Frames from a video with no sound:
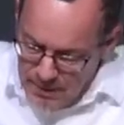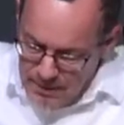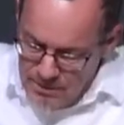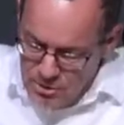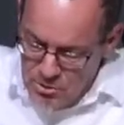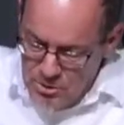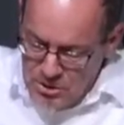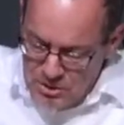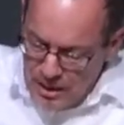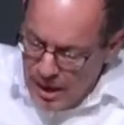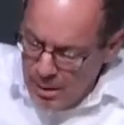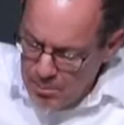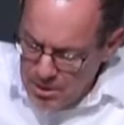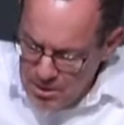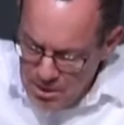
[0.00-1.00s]
to
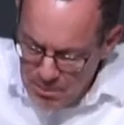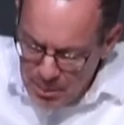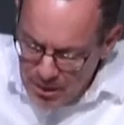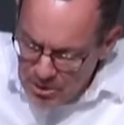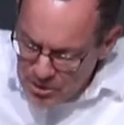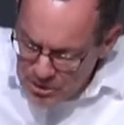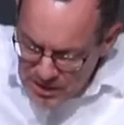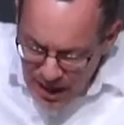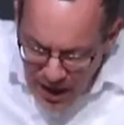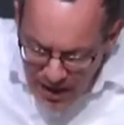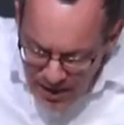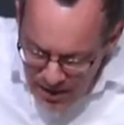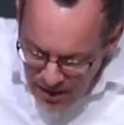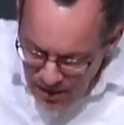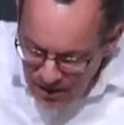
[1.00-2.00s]
establish a better
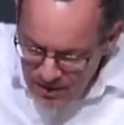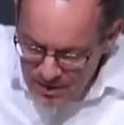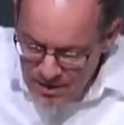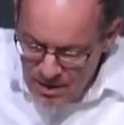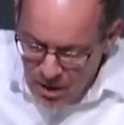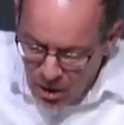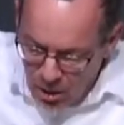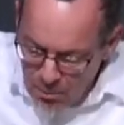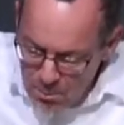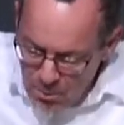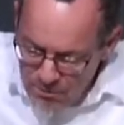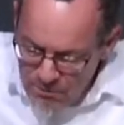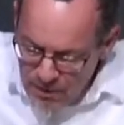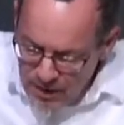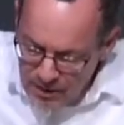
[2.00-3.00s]
standing Humble
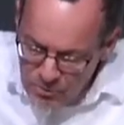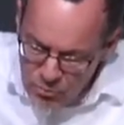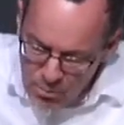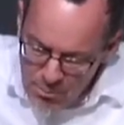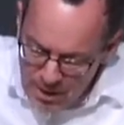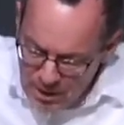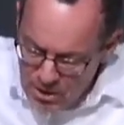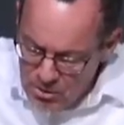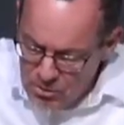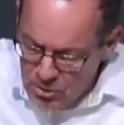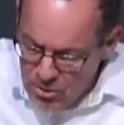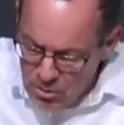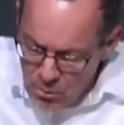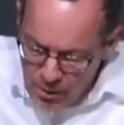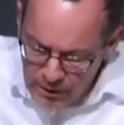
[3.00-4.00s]
faith will make you
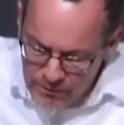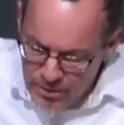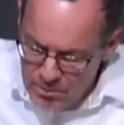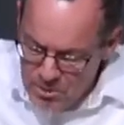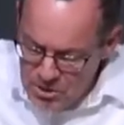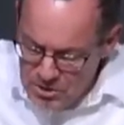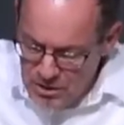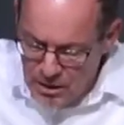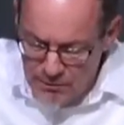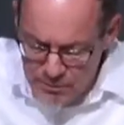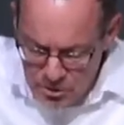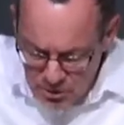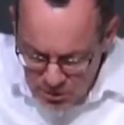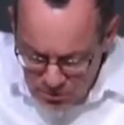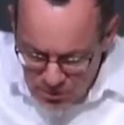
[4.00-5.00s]
look away from yourself
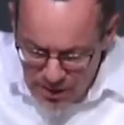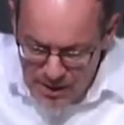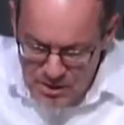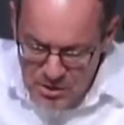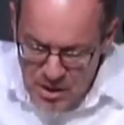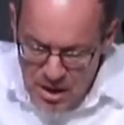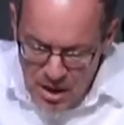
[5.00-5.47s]
to grace.